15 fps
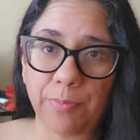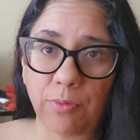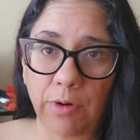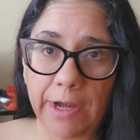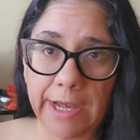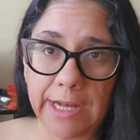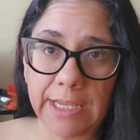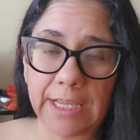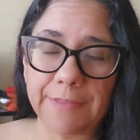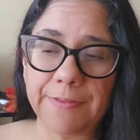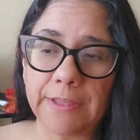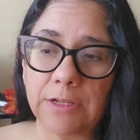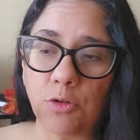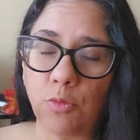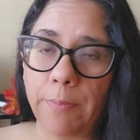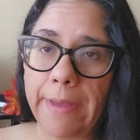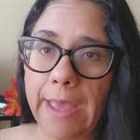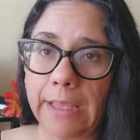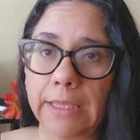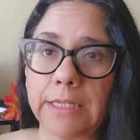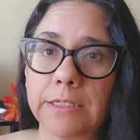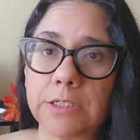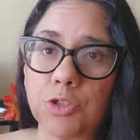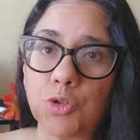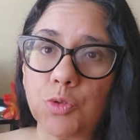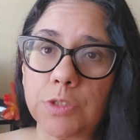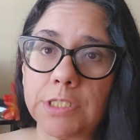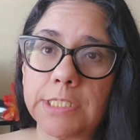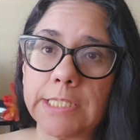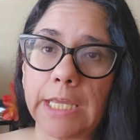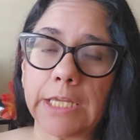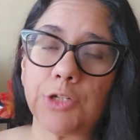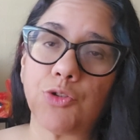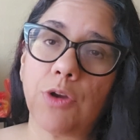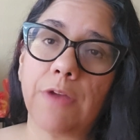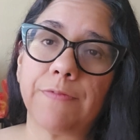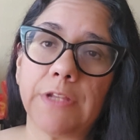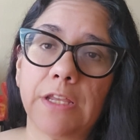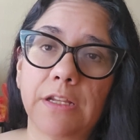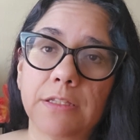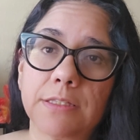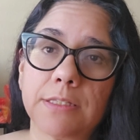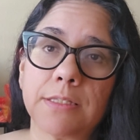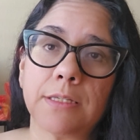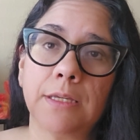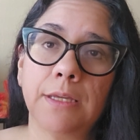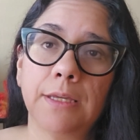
break and then go back in and do the second draft edits.